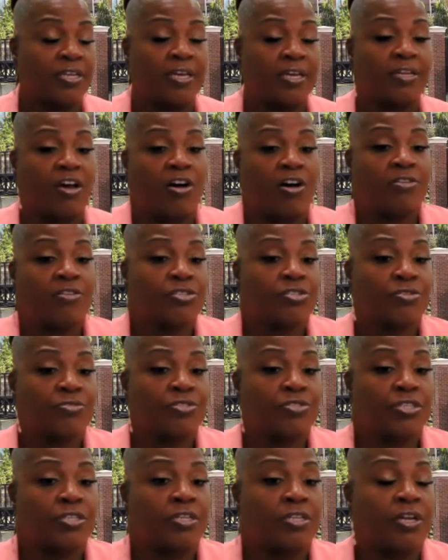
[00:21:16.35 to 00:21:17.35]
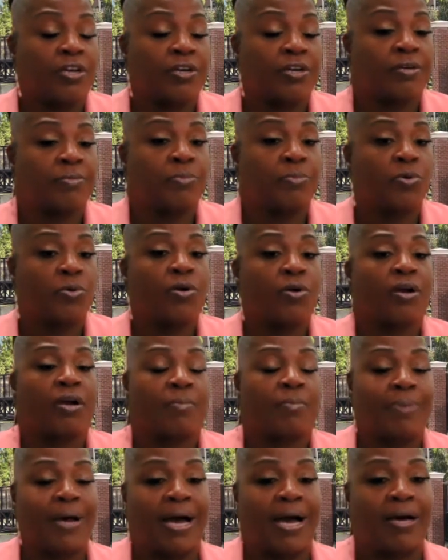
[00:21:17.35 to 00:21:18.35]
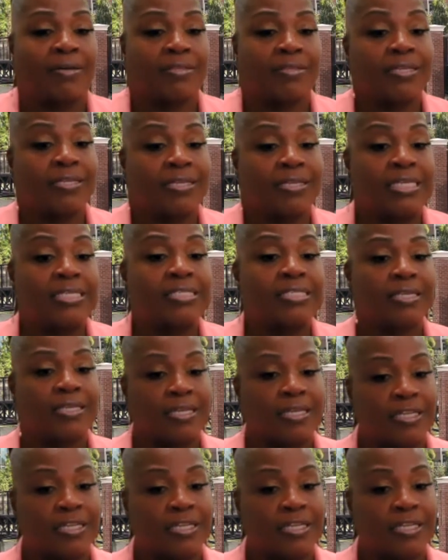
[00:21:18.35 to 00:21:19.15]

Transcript: and also to learn more about the needs and